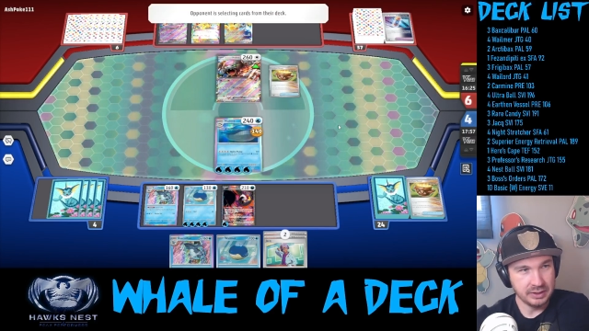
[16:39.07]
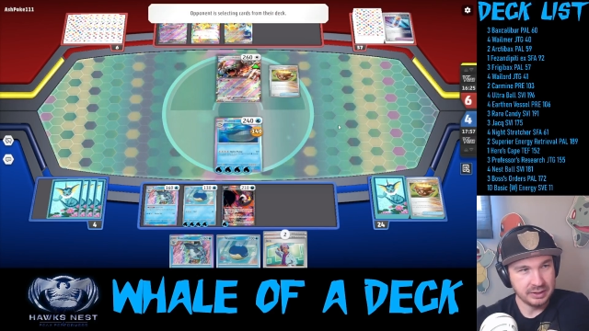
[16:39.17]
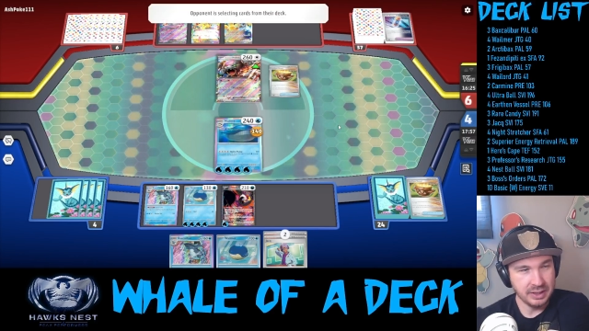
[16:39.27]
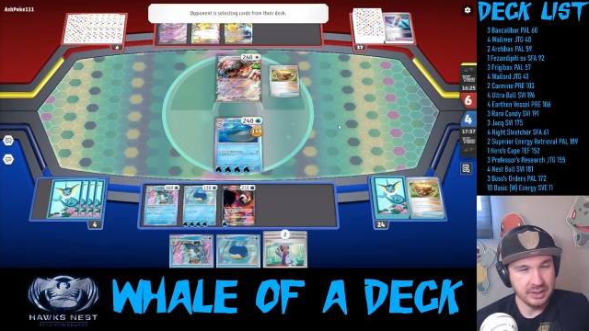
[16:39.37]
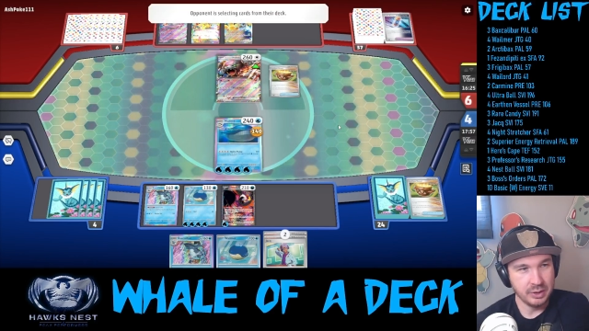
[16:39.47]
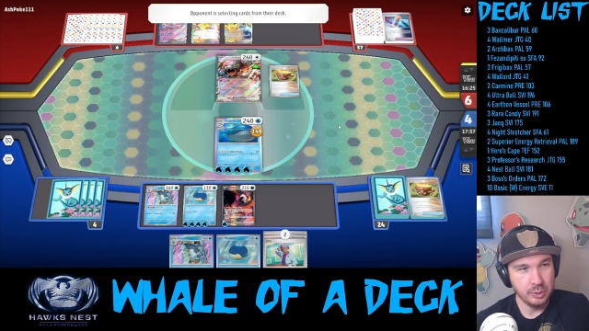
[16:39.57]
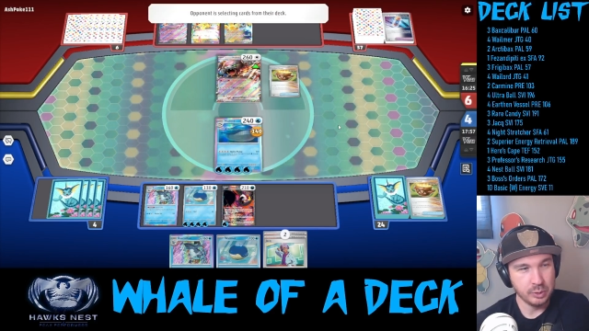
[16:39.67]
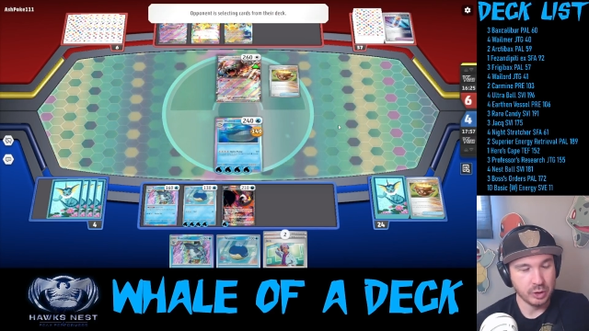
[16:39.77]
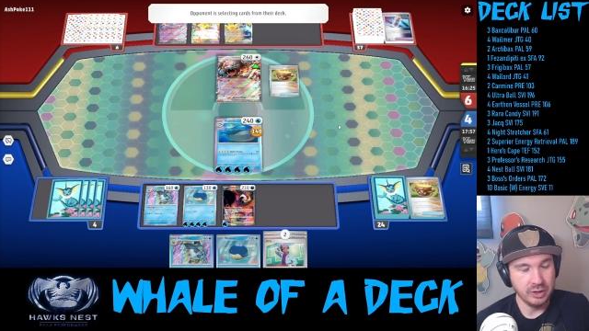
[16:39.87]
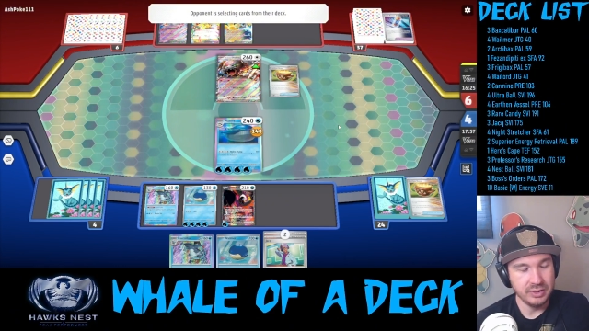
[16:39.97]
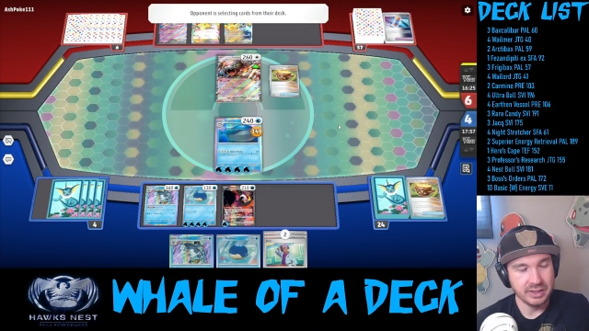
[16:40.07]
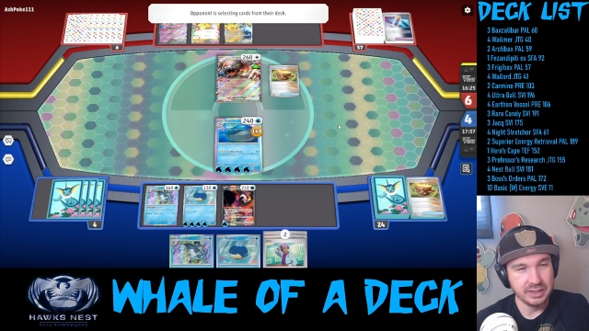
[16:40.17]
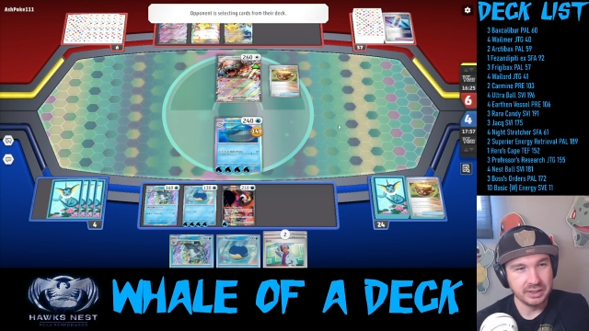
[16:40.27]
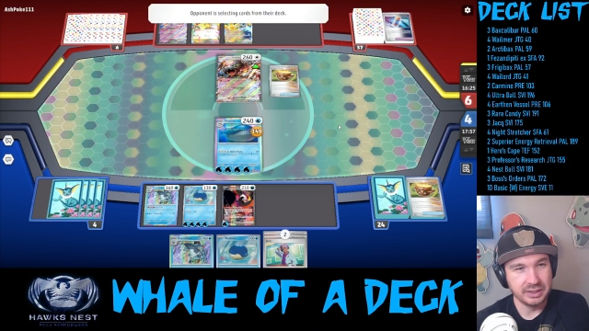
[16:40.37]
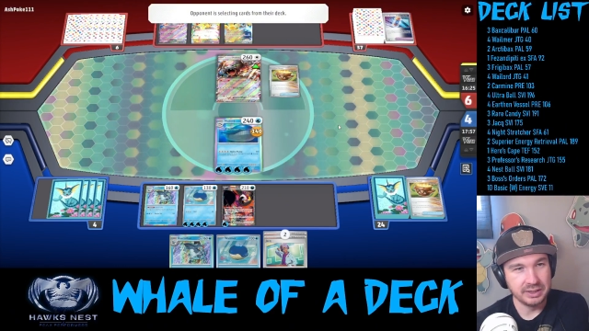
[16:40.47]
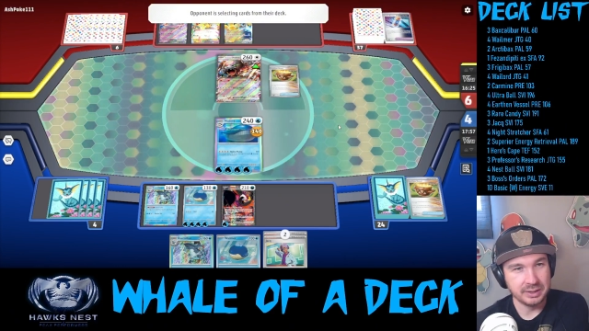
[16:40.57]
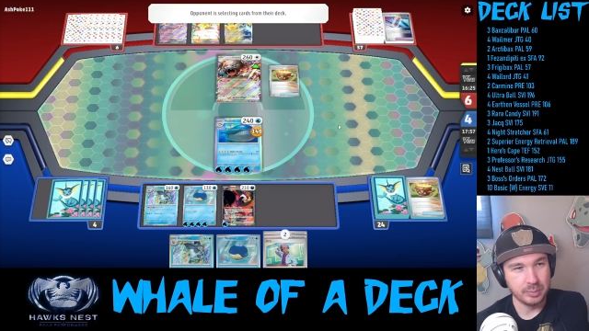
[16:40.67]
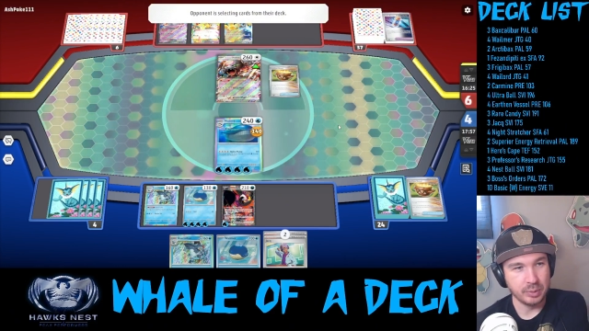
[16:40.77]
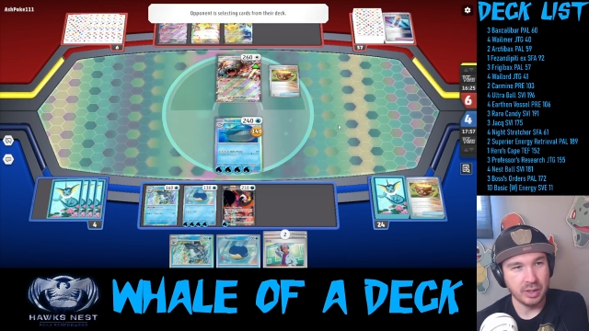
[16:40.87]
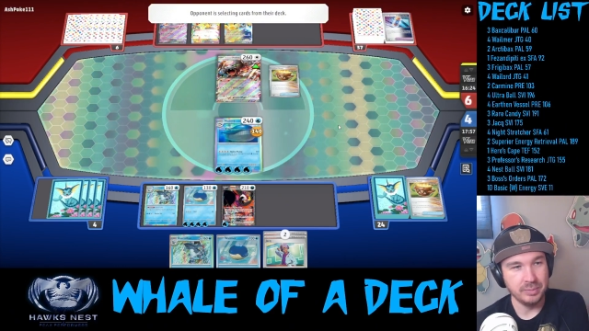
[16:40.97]
He's got no draw engine is the
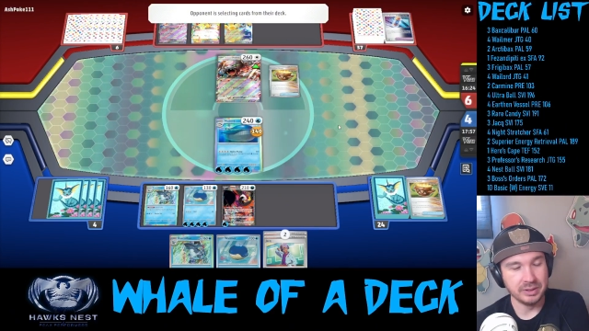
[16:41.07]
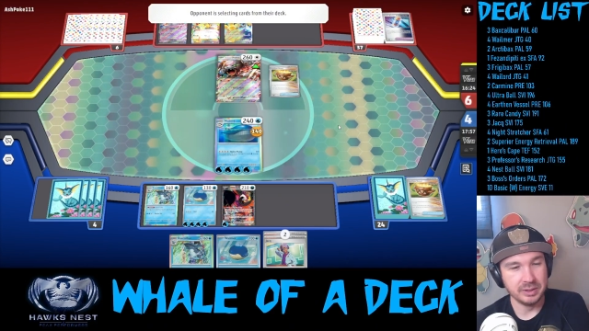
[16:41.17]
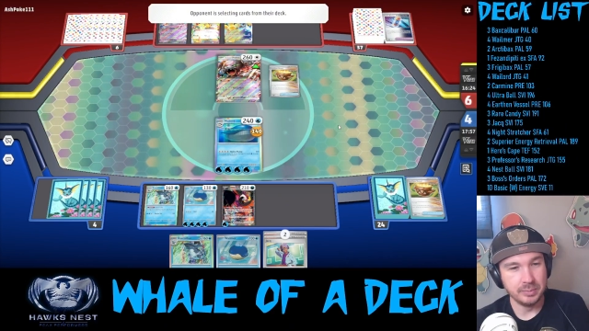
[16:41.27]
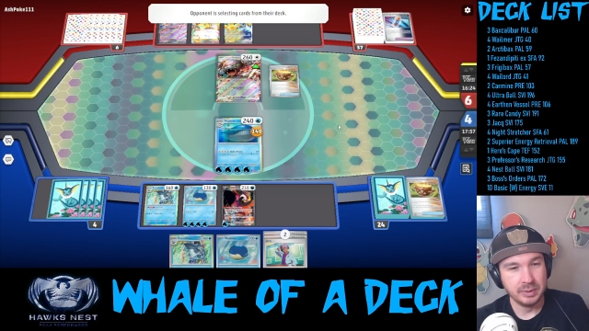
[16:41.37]
problem.